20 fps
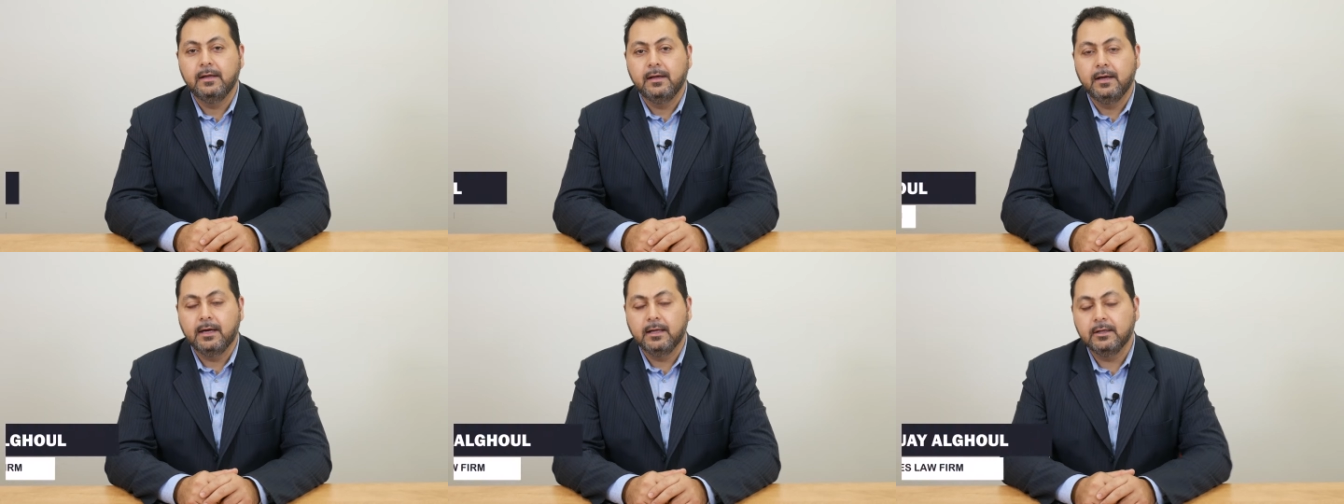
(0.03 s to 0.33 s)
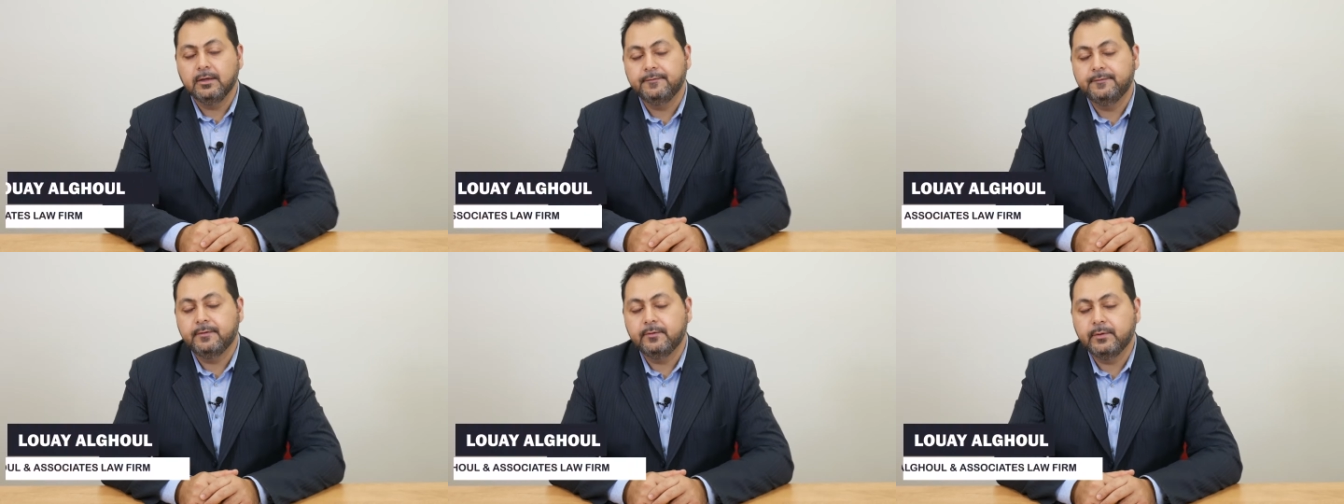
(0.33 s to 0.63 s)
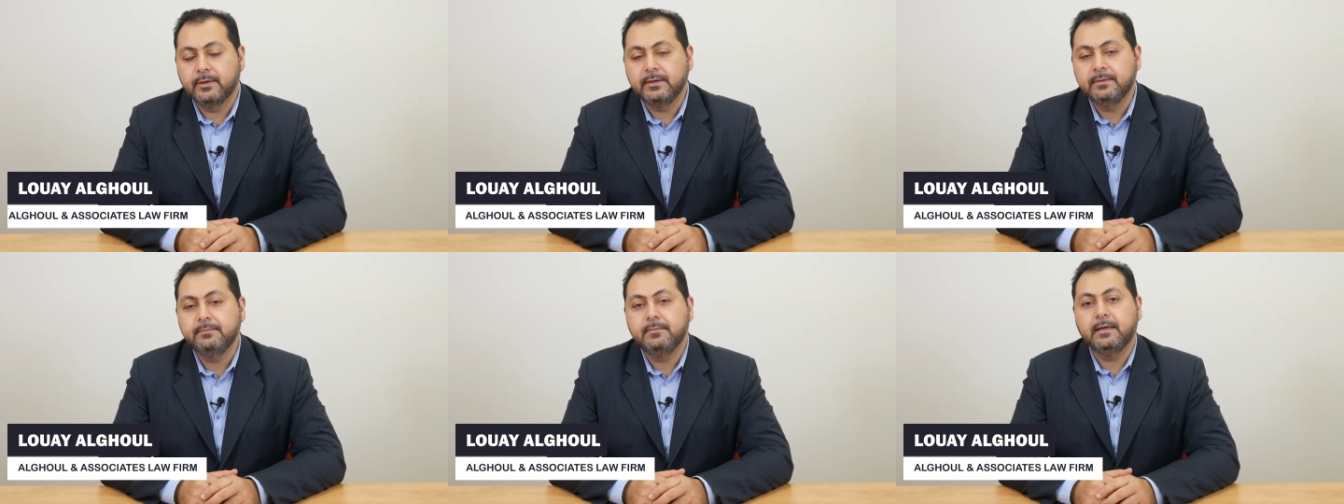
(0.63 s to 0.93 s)
Hello
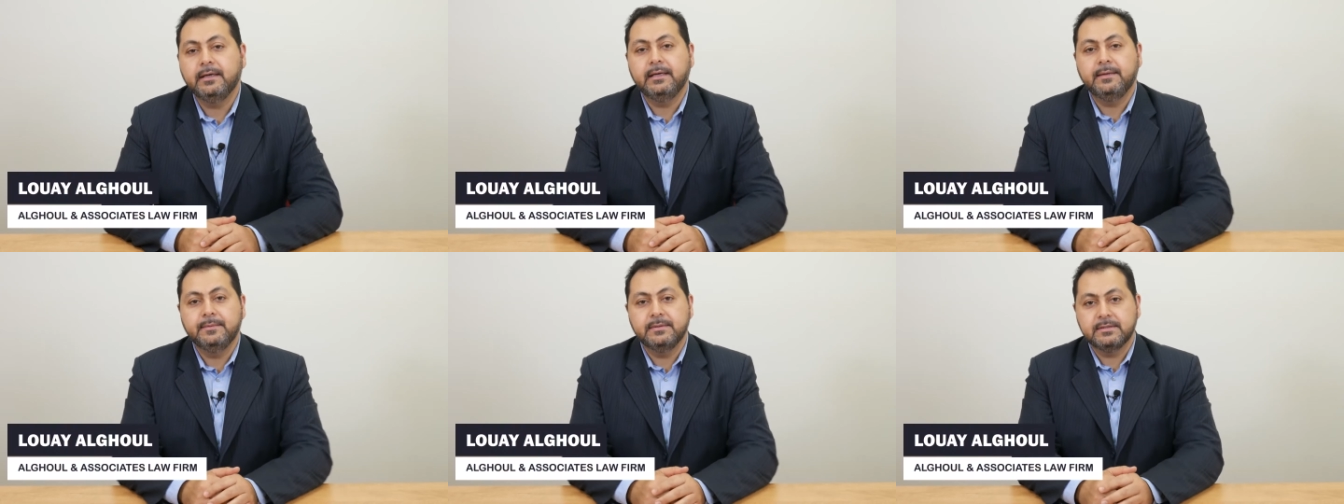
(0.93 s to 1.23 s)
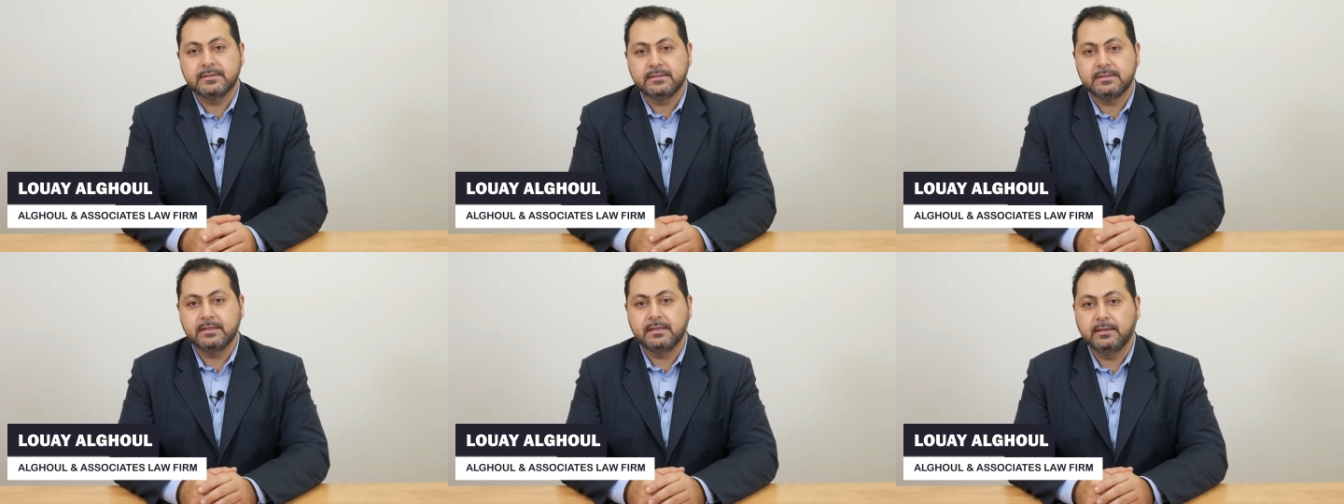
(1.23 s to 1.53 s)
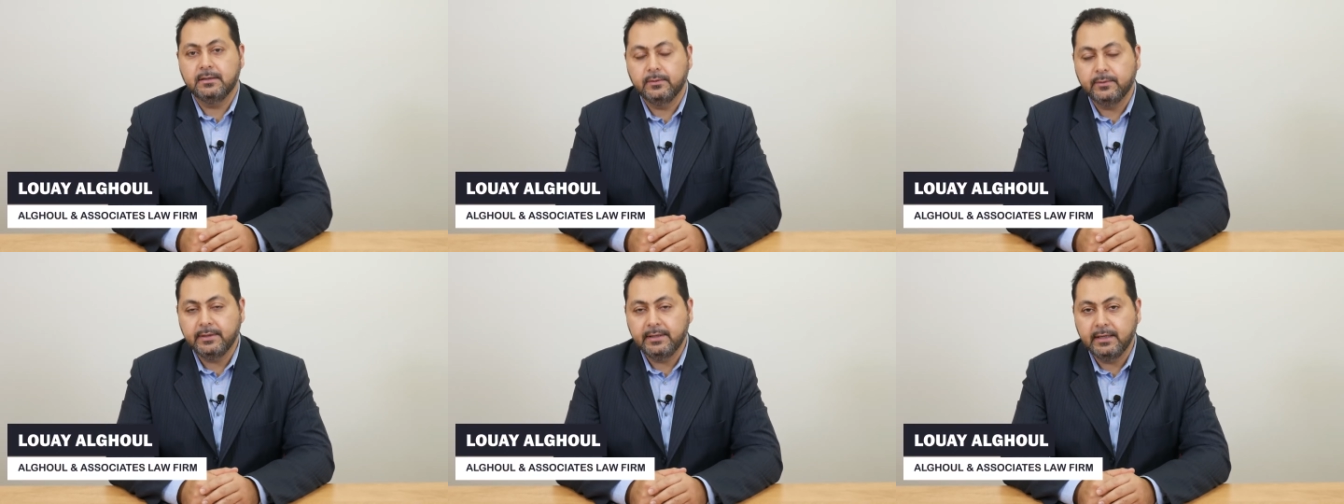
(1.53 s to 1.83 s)
everyone, my name is
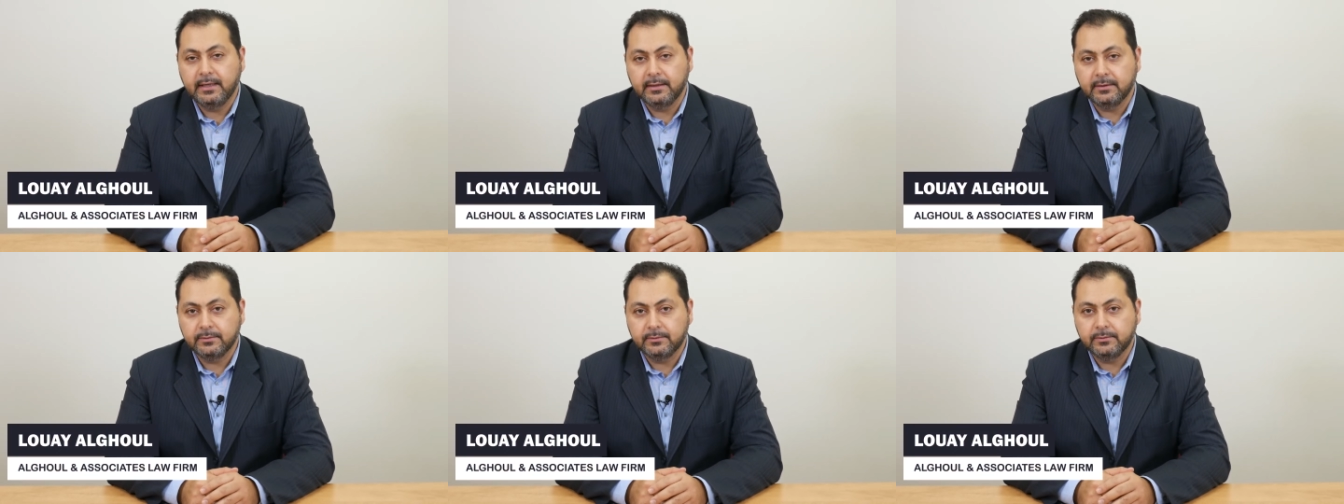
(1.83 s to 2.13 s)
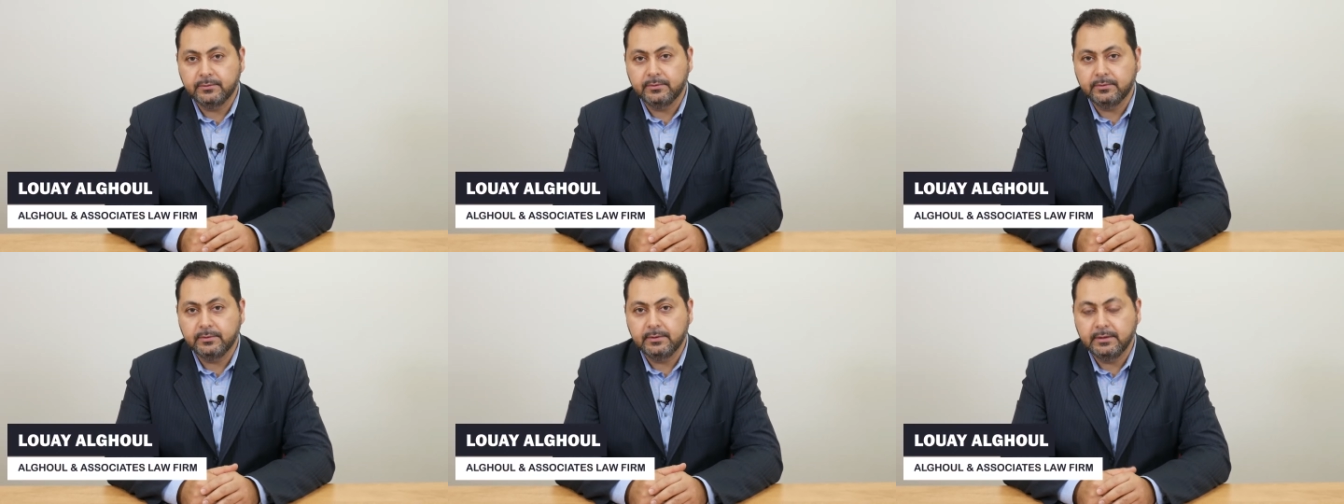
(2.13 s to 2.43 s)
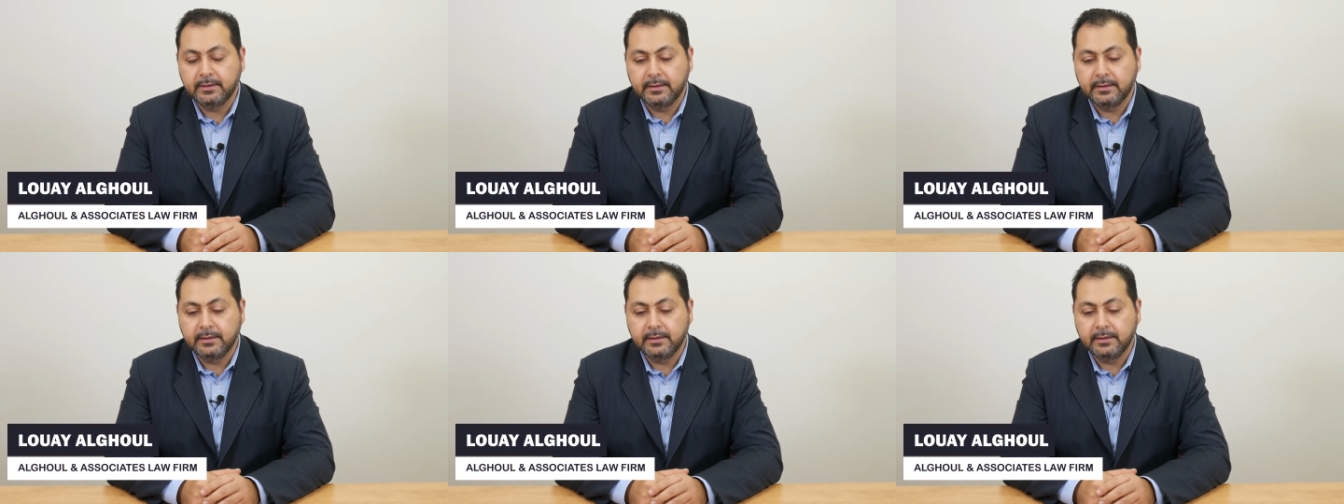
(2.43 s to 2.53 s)
Loey Al Ghul,